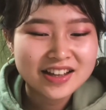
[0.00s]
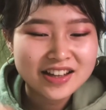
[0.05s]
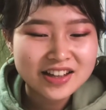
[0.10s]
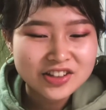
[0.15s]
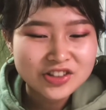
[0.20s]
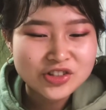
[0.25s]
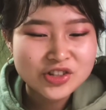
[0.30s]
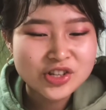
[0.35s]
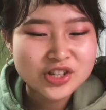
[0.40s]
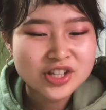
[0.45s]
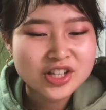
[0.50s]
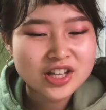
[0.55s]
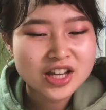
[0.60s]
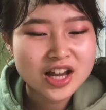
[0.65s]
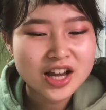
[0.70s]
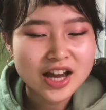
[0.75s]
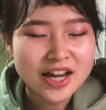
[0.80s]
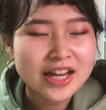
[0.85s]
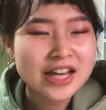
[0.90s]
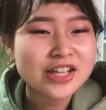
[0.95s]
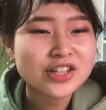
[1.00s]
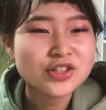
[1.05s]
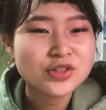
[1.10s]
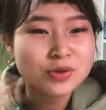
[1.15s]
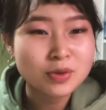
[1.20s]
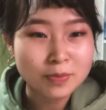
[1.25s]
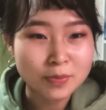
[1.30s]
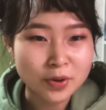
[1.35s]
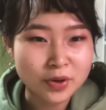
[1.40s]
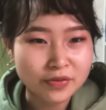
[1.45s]
just, I guess, do a
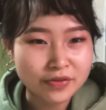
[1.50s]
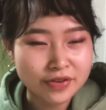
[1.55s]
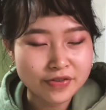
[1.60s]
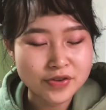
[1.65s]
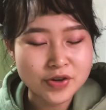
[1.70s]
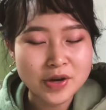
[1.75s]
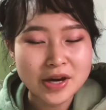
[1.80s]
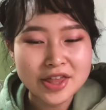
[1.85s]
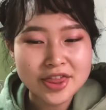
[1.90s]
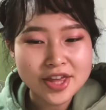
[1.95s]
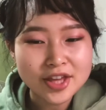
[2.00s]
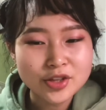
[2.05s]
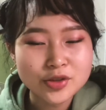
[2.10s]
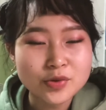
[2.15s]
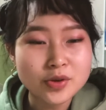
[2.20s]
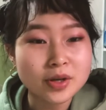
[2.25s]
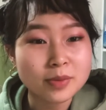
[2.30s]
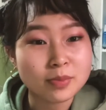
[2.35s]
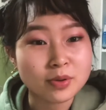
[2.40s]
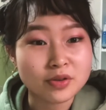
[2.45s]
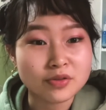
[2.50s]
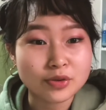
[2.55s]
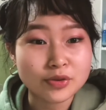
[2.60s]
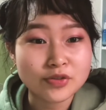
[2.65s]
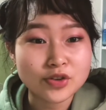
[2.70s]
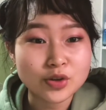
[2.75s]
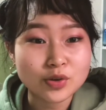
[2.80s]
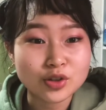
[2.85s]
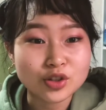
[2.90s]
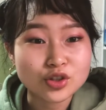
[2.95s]
book review. I think doing a book
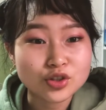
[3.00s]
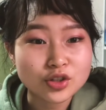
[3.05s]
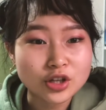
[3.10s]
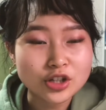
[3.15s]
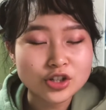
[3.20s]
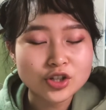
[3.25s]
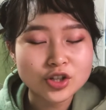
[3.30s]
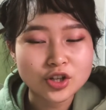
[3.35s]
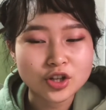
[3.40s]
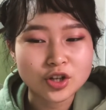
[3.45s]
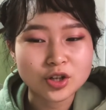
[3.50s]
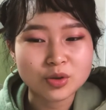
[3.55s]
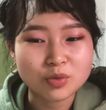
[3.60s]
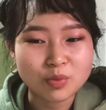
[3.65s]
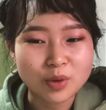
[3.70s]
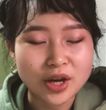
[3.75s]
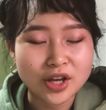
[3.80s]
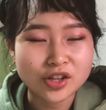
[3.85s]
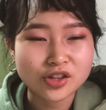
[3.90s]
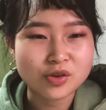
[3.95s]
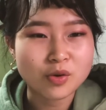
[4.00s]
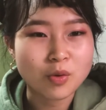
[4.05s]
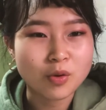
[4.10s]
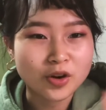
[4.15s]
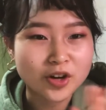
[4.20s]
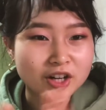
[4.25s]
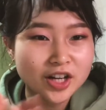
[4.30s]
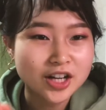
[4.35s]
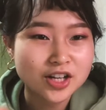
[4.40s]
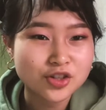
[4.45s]
review is such a good way to
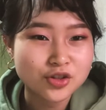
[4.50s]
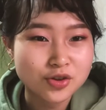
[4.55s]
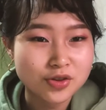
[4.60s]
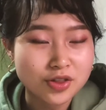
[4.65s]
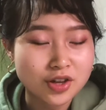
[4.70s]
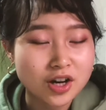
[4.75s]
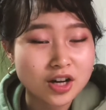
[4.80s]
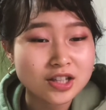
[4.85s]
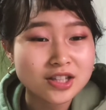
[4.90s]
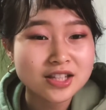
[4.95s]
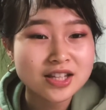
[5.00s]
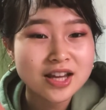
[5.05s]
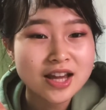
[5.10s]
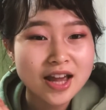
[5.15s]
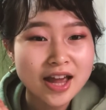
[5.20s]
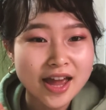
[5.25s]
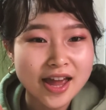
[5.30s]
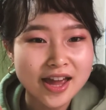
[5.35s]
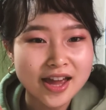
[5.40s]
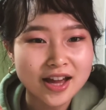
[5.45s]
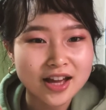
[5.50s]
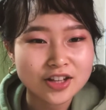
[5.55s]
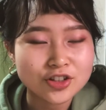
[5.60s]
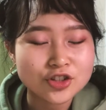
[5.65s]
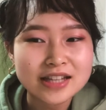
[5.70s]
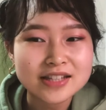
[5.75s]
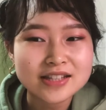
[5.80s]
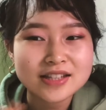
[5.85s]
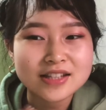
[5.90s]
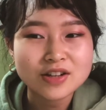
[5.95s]
organize your thoughts and
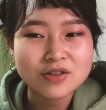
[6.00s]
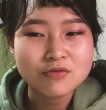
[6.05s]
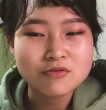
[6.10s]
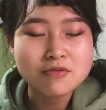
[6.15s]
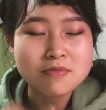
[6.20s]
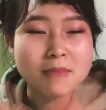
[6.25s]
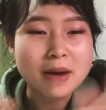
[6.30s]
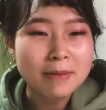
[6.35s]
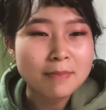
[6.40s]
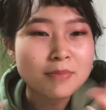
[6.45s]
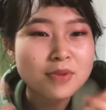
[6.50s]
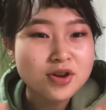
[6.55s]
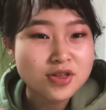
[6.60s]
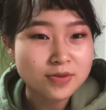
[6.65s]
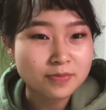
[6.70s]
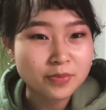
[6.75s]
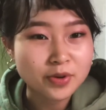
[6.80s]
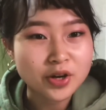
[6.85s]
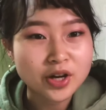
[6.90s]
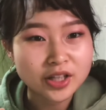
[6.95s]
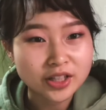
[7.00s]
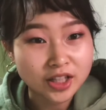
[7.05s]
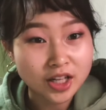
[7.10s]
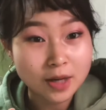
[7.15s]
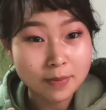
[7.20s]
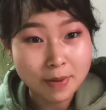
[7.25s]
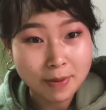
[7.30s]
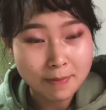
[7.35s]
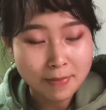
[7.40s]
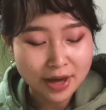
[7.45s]
just remember the book a little
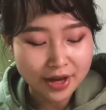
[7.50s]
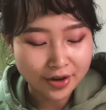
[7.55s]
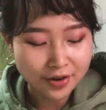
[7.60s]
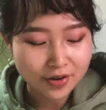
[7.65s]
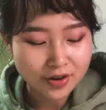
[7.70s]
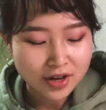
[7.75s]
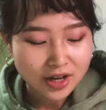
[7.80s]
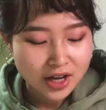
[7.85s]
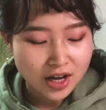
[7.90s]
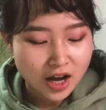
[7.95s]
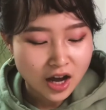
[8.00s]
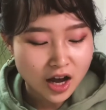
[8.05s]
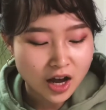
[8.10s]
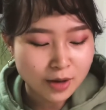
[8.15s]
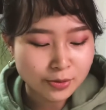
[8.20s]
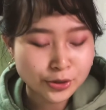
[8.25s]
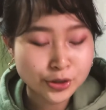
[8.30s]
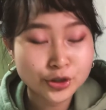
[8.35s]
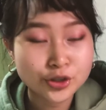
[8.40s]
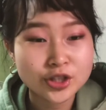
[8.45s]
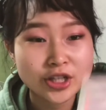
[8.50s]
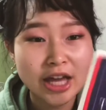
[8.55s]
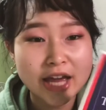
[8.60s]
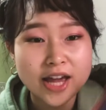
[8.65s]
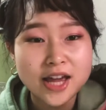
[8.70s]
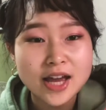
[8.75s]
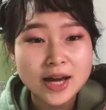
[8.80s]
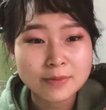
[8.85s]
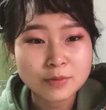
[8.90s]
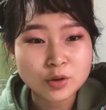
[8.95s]
bit better. So today
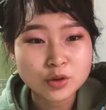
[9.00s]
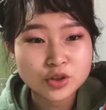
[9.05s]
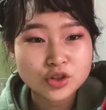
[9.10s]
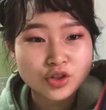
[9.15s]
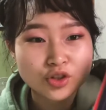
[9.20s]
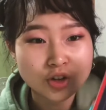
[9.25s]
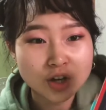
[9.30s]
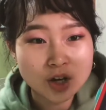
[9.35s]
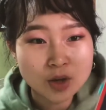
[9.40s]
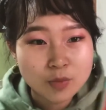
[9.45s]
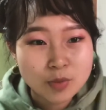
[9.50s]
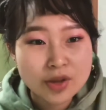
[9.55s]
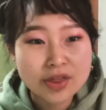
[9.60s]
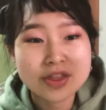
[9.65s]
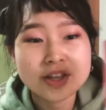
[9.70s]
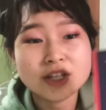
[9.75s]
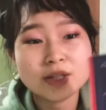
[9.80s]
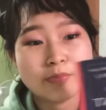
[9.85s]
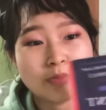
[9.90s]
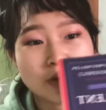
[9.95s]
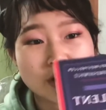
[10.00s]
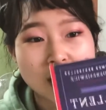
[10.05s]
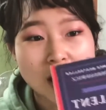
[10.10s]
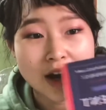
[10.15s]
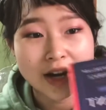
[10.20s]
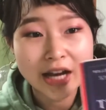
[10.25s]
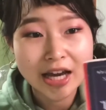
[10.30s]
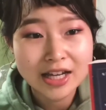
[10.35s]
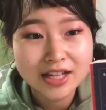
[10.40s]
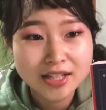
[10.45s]
I'm going to start with this book called
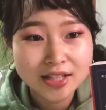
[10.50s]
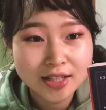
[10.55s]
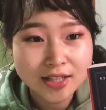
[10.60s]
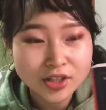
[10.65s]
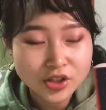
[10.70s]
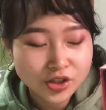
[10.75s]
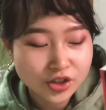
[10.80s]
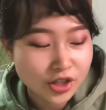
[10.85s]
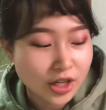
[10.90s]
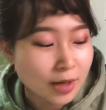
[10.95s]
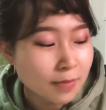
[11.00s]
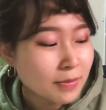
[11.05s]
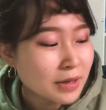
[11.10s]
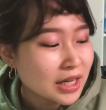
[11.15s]
Excellent Sheep,